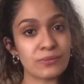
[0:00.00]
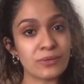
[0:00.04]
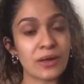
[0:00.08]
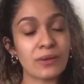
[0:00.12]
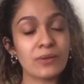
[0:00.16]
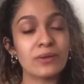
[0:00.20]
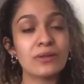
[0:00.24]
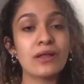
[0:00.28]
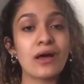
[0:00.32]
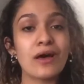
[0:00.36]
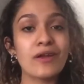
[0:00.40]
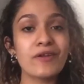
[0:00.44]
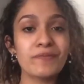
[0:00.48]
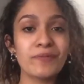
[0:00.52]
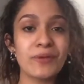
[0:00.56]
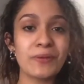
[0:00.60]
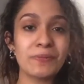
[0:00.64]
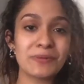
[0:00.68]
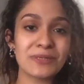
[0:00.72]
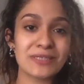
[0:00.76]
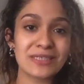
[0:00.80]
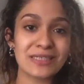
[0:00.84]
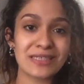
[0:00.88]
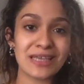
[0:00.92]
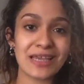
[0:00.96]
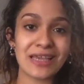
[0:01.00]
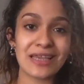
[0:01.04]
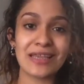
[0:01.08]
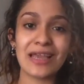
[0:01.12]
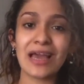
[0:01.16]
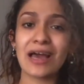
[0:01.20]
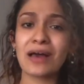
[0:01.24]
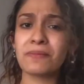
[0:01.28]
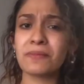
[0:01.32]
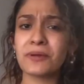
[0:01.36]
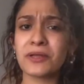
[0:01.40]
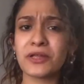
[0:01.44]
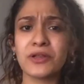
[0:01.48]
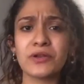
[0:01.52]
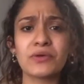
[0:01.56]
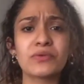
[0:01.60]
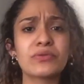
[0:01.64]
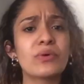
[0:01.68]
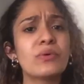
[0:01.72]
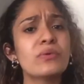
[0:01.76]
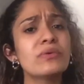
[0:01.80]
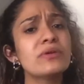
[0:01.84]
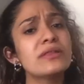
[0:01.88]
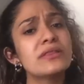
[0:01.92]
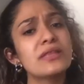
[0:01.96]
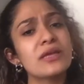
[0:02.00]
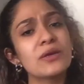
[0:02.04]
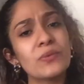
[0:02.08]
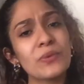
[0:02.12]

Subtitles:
Now, a lot of people say, yeah, but the only thing